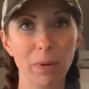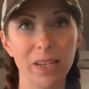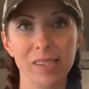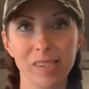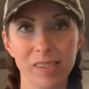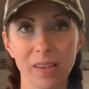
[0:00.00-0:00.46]
but
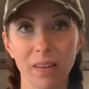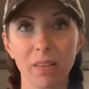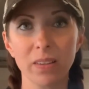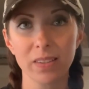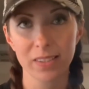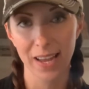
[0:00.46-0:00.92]
it
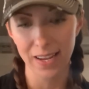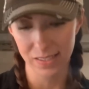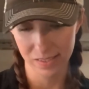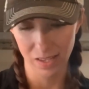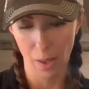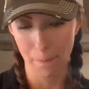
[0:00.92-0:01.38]
still
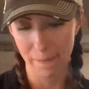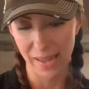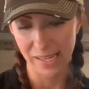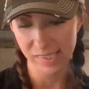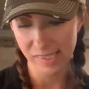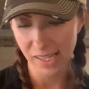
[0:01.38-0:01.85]
tastes
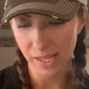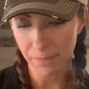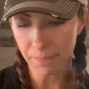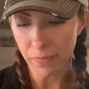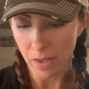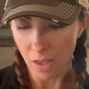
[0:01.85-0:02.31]

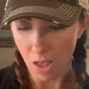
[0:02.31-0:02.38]
amazing.